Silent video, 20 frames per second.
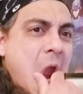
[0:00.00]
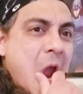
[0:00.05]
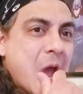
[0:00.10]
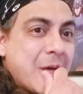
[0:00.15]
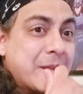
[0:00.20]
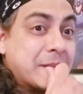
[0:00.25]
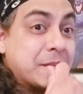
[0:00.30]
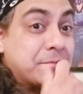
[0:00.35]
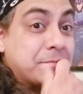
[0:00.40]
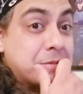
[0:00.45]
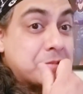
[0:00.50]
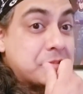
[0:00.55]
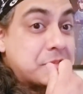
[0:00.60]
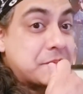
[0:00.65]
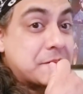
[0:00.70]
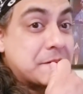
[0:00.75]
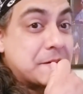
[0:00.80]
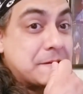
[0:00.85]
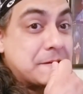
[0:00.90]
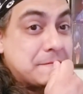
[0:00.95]
Lots of fun
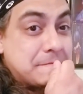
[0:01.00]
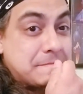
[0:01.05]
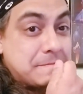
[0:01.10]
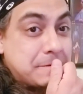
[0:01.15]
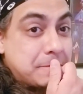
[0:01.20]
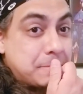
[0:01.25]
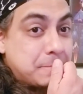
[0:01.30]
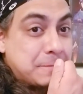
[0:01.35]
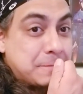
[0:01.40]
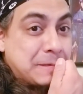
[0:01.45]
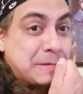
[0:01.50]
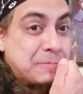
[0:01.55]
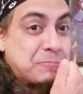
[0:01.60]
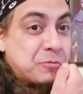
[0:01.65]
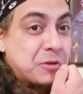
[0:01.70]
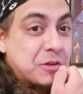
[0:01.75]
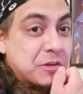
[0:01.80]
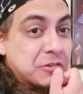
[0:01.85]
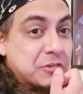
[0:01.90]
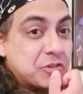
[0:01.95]
stuff that we
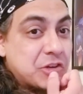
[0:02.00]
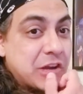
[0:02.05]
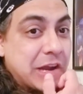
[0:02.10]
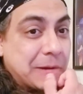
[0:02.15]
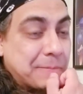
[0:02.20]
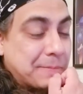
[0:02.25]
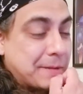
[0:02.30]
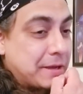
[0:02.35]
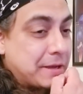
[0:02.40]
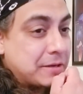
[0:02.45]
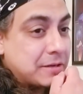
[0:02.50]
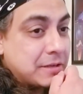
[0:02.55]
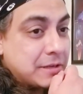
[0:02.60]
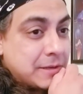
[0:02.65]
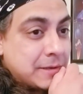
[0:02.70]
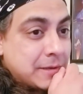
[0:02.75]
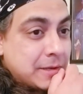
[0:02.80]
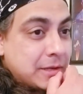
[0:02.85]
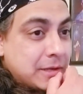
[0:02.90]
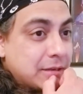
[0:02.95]
can chat about.
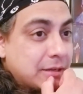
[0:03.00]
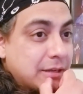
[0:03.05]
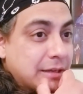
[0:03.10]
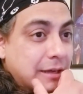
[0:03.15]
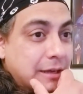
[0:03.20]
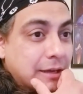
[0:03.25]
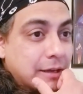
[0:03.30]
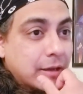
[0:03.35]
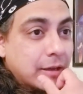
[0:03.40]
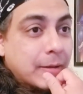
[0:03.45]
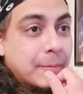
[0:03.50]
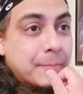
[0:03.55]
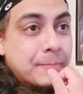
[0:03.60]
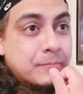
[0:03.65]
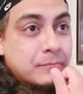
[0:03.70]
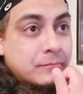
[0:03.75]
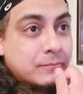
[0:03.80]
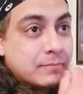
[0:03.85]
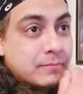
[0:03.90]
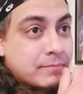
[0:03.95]
Got
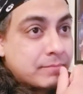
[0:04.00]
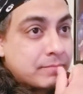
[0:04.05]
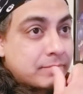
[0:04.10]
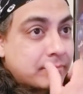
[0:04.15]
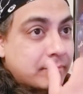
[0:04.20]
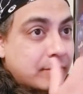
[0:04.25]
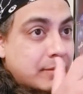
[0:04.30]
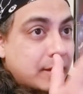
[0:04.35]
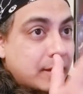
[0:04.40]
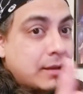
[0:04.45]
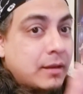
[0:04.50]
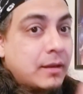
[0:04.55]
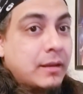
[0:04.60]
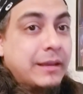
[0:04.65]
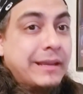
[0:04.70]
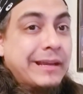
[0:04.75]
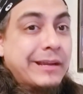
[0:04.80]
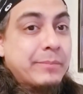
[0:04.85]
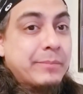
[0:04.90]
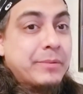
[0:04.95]

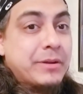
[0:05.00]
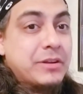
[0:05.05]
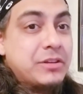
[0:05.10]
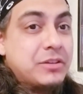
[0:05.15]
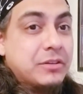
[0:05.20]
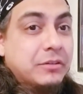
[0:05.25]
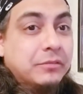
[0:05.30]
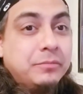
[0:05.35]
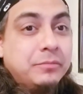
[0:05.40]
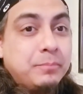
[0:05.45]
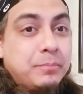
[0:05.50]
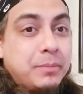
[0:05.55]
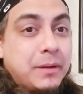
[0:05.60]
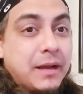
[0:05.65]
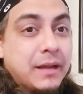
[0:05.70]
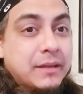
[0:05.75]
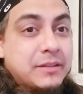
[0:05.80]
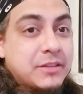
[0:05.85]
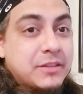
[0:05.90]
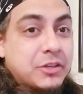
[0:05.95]
a bunch of
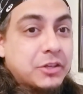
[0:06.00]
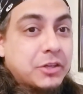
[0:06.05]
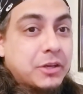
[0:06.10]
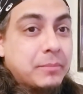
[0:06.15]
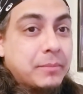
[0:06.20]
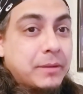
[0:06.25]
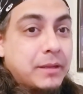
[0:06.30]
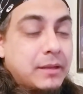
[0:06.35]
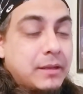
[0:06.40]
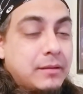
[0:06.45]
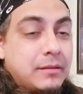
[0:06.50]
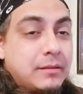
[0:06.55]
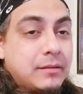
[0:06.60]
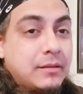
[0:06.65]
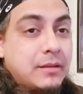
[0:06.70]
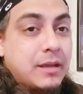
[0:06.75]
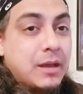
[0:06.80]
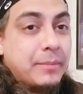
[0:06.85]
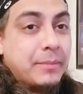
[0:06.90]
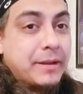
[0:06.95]
pods that are going to be
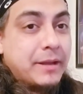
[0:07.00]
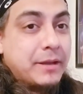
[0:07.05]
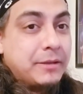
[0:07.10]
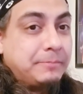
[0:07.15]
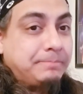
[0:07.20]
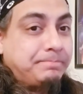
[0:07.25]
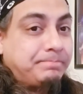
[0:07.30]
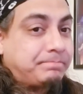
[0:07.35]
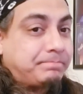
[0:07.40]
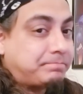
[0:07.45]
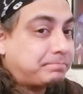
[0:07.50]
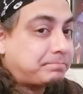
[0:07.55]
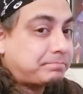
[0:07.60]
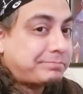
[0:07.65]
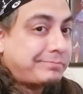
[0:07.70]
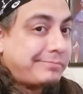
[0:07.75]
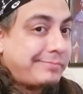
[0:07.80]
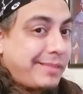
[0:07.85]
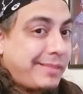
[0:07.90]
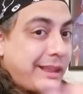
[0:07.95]
coming out.
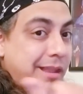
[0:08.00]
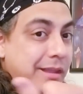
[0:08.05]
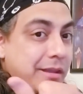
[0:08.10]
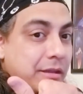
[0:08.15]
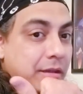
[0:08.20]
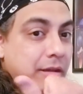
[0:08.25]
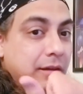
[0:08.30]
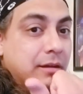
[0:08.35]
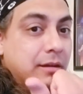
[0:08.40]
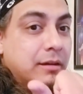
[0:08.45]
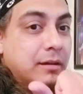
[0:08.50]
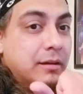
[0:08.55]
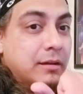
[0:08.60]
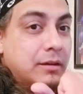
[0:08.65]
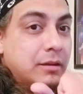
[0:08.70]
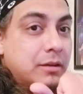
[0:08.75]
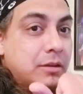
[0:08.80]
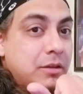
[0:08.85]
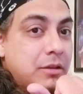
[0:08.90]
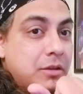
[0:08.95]
We're
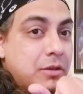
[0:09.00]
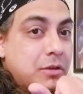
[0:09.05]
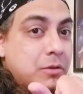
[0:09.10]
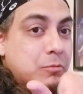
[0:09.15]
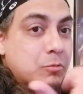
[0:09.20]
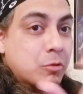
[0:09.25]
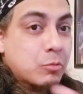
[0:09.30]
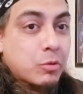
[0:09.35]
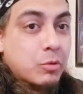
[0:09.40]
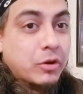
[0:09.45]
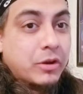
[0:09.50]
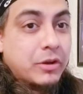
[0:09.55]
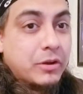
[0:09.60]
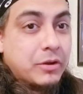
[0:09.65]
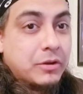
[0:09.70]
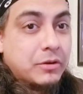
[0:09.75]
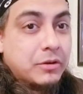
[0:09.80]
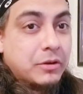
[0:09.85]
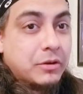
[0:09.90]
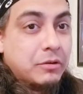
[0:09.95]
working
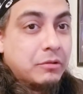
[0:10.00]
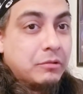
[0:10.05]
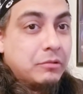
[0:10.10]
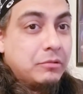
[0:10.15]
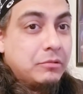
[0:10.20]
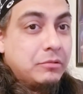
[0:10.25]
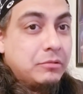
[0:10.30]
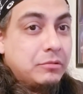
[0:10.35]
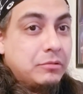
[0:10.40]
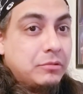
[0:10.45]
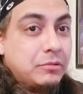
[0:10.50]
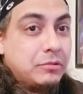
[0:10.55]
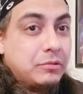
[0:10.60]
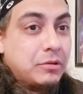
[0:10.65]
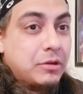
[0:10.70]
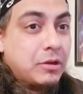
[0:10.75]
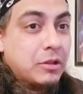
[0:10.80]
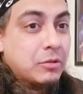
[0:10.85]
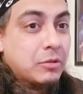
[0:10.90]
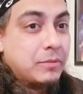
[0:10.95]
on our
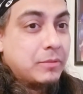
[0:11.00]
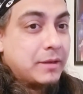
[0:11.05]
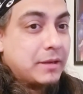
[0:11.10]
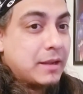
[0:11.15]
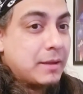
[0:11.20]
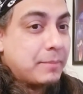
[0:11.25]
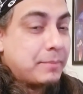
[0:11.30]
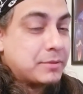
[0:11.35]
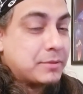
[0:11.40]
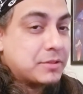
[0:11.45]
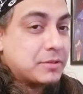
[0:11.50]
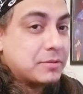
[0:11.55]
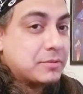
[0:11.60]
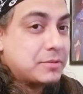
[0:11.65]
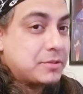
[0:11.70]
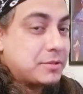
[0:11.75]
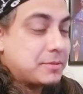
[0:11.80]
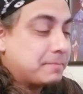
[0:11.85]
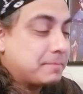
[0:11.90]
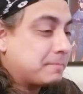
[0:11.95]
Halloween
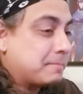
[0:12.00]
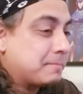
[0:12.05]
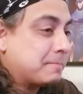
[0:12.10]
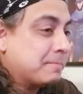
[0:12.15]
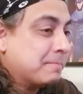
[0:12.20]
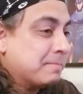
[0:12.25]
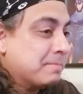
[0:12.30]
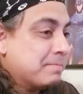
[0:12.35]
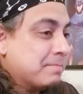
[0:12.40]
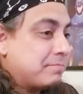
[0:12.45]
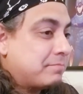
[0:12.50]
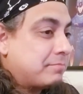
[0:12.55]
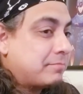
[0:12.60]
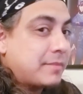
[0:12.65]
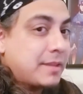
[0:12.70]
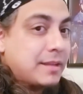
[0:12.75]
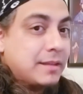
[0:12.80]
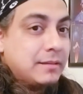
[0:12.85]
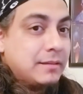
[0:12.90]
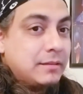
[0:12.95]
episodes.
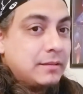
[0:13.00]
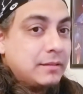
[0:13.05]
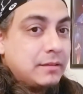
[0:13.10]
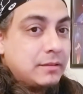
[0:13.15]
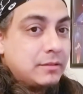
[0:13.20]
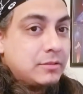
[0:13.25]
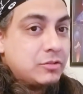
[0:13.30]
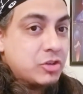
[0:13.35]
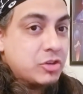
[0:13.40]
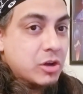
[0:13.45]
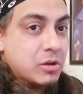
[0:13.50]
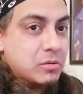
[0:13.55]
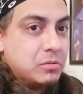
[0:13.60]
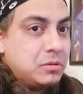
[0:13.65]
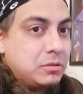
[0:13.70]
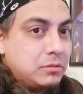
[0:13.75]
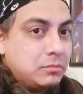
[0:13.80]
Joe.